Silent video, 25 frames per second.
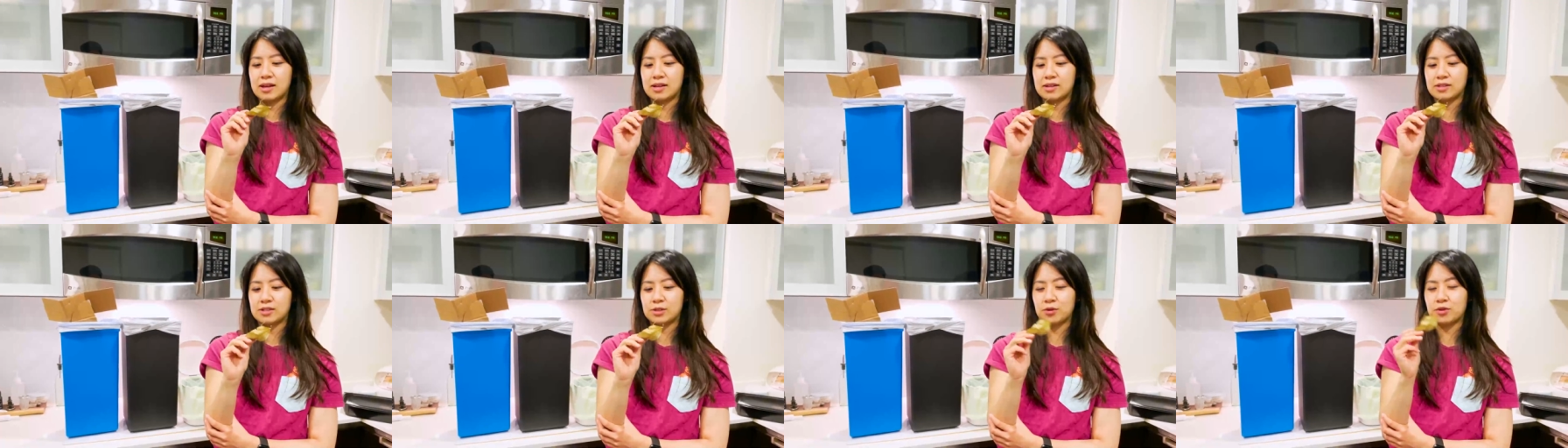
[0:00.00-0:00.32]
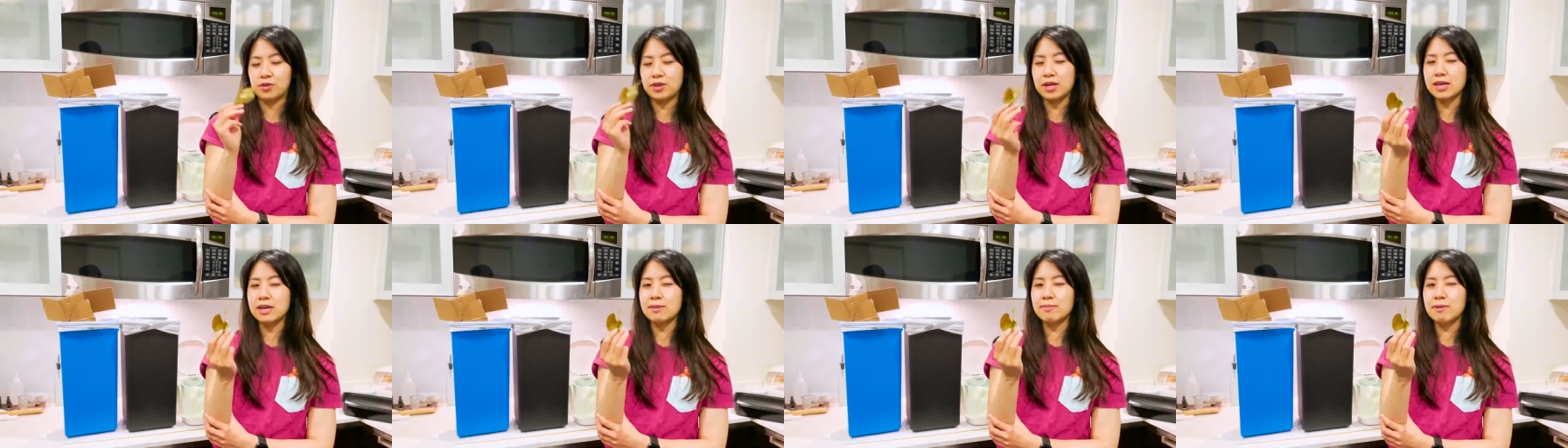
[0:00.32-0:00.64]
So
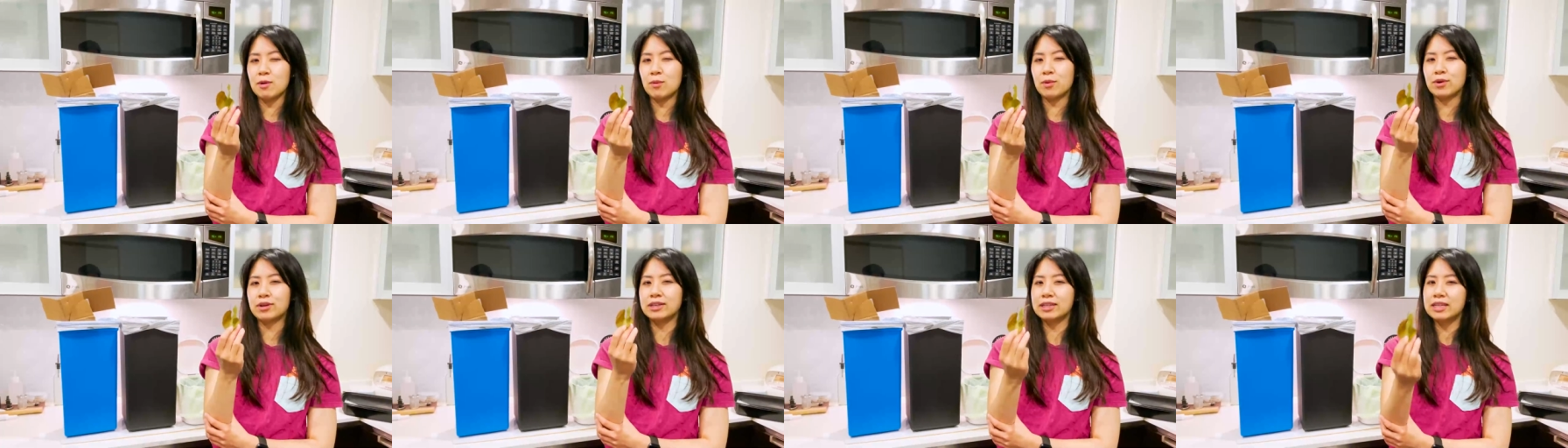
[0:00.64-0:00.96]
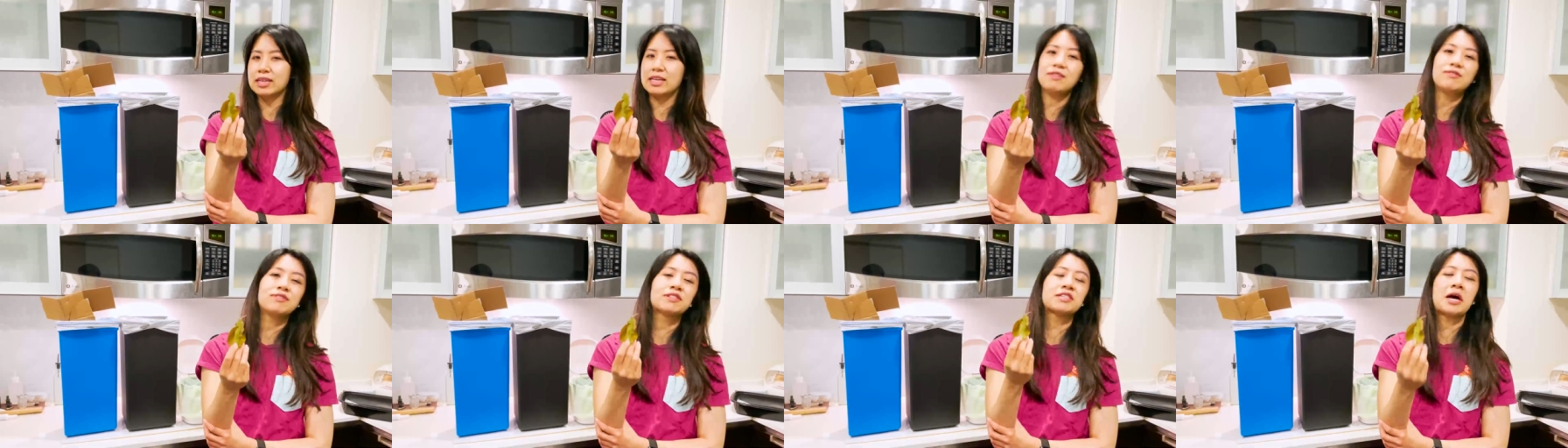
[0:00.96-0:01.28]
think about where
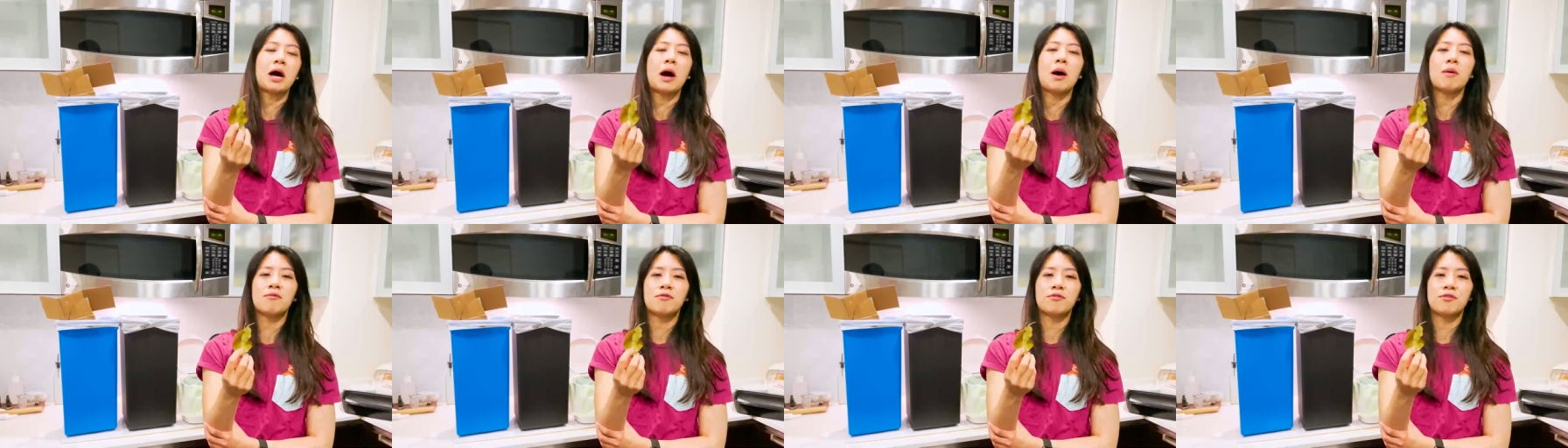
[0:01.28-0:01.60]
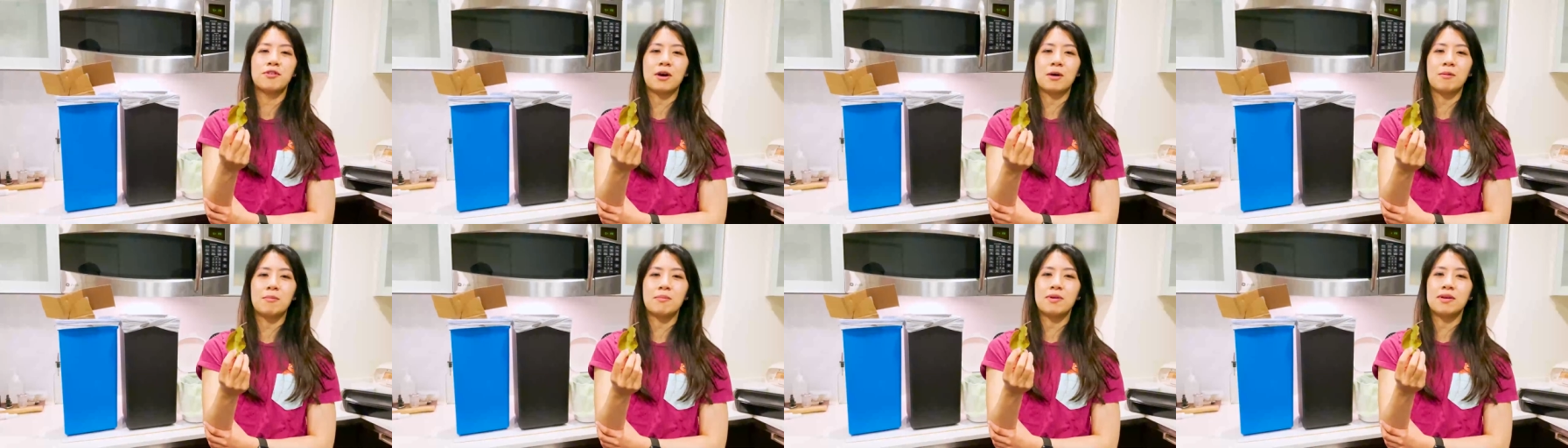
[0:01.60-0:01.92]
leaves come
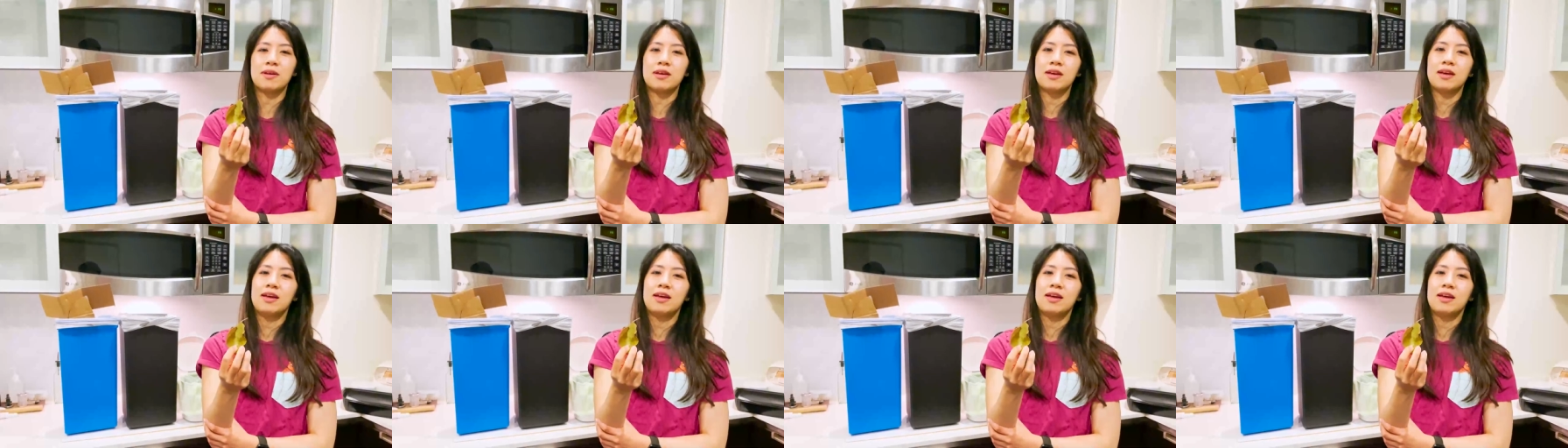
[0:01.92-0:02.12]
from.